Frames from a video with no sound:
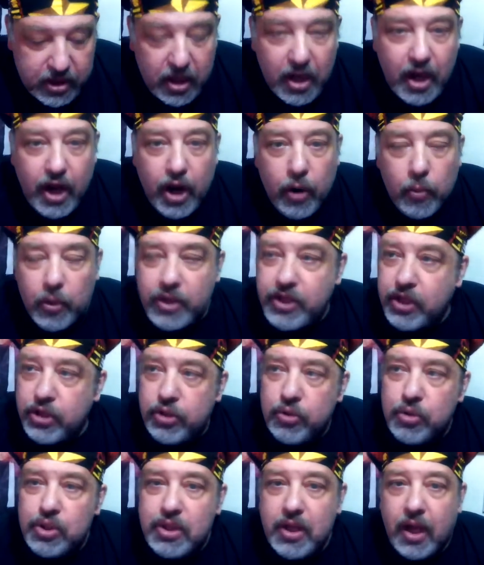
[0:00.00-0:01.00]
And when you
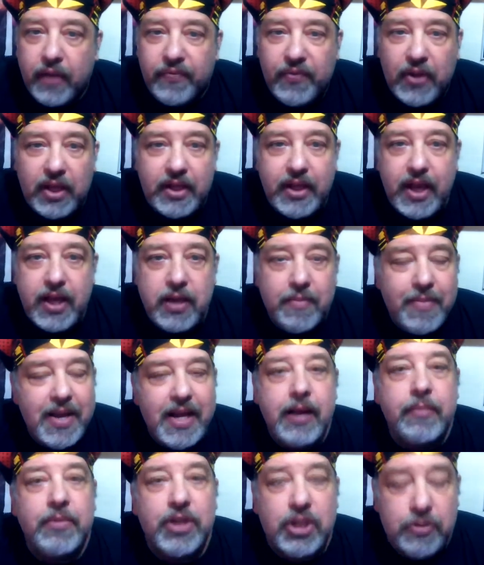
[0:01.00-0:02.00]
do stuff like that, you
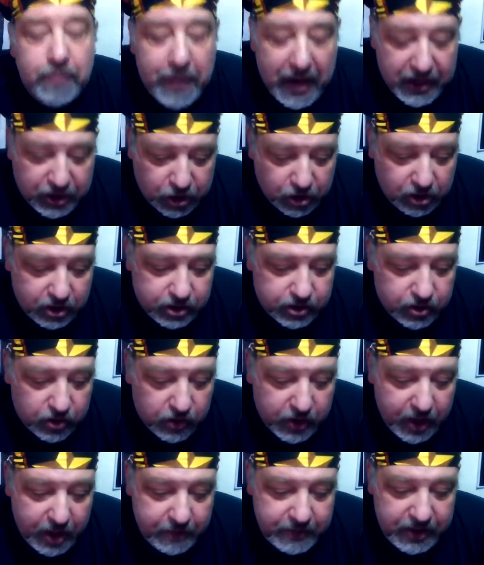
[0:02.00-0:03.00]
become a specialist,
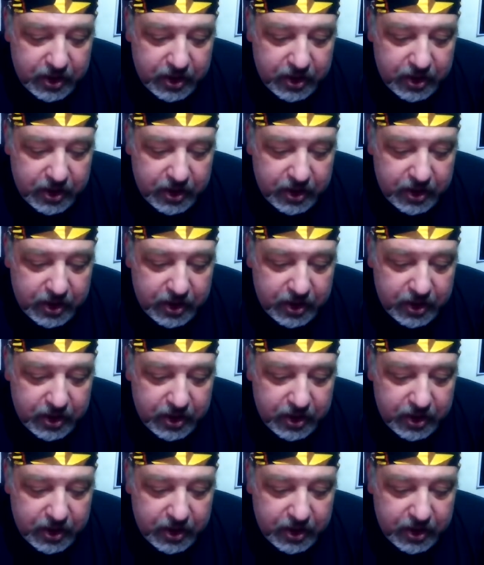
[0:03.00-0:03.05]
okay?